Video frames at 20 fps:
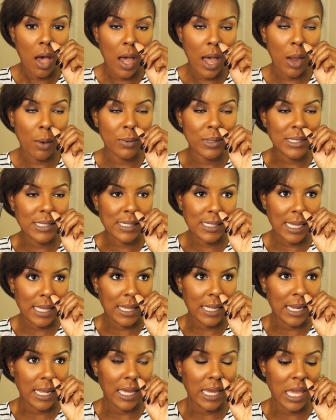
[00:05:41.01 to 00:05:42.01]
I wouldn't say
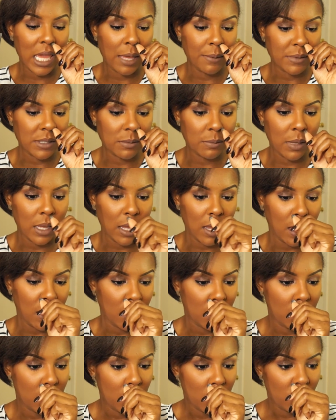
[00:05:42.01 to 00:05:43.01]
that it keeps
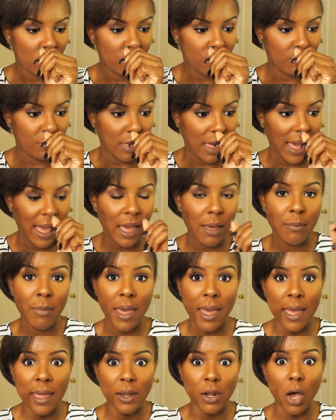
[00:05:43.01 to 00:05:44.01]
me flat
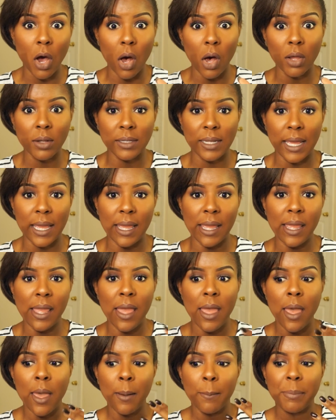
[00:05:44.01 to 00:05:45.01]
matte all
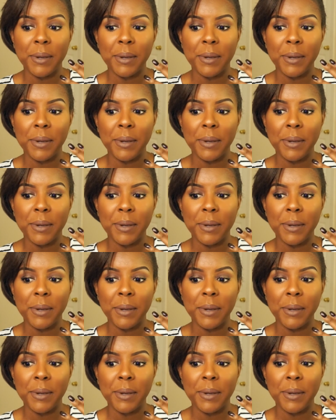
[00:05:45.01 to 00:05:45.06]
day,